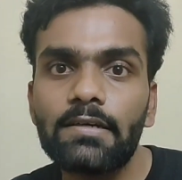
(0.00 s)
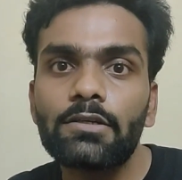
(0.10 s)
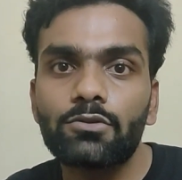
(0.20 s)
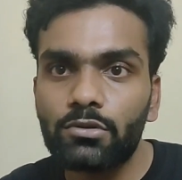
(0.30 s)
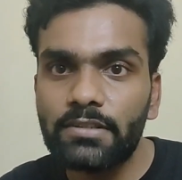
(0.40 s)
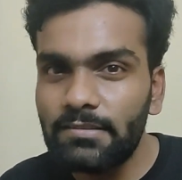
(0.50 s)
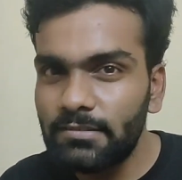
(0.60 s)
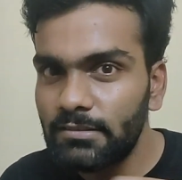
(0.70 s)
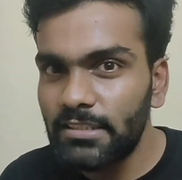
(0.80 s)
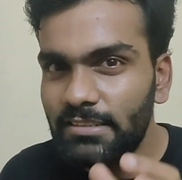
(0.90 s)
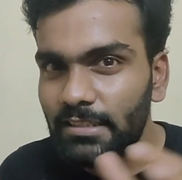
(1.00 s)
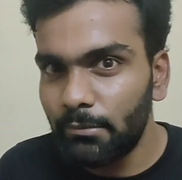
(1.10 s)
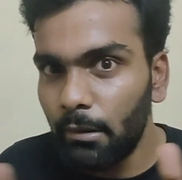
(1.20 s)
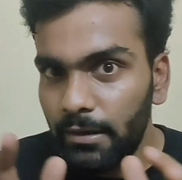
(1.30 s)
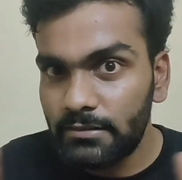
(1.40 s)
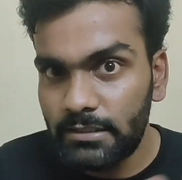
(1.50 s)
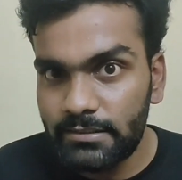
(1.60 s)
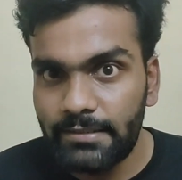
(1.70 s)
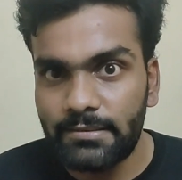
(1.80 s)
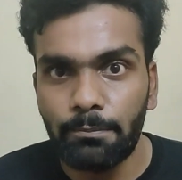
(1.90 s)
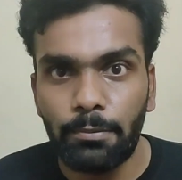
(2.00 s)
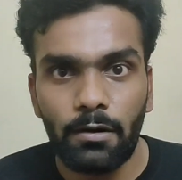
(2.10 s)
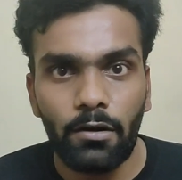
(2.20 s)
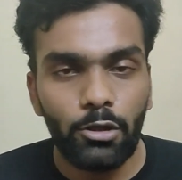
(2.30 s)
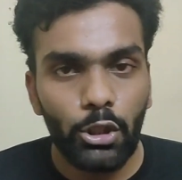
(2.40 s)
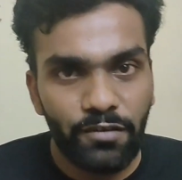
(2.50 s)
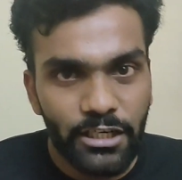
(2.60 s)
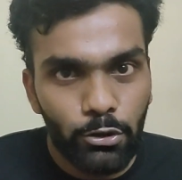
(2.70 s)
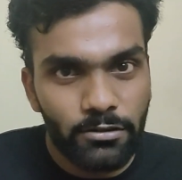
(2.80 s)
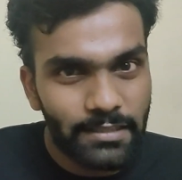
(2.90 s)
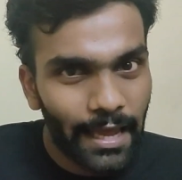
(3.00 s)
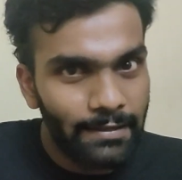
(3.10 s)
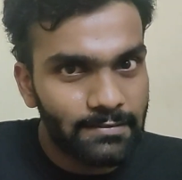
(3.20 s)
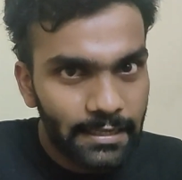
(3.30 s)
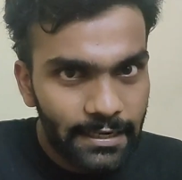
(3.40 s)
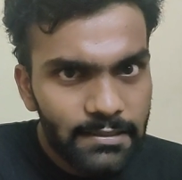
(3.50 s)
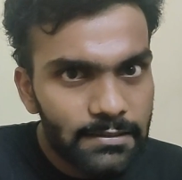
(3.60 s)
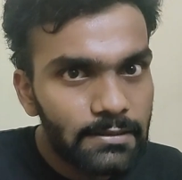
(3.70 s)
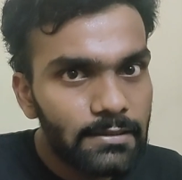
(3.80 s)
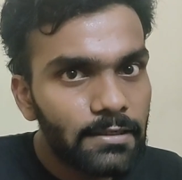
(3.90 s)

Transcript: So that's, just remember this example, videos as Git